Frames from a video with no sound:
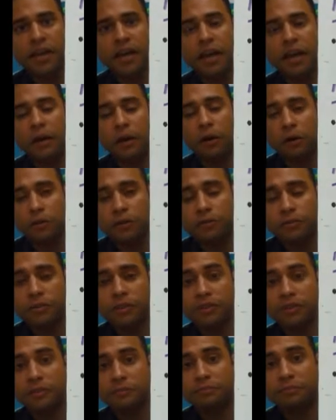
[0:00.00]
and
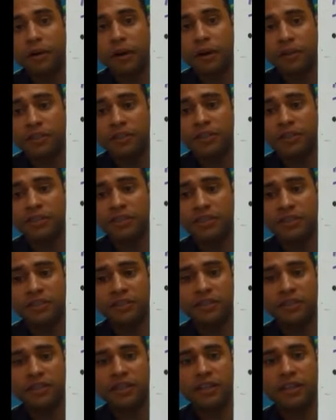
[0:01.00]
ultimately
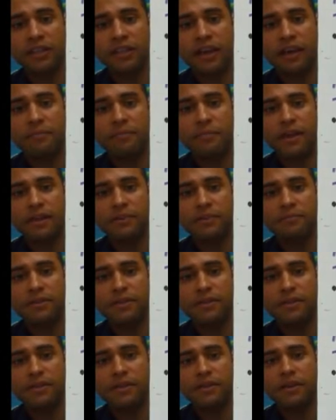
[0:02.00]
policies that may
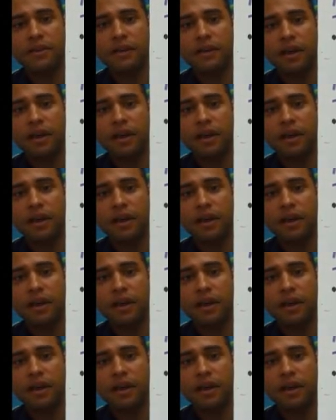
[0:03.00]
be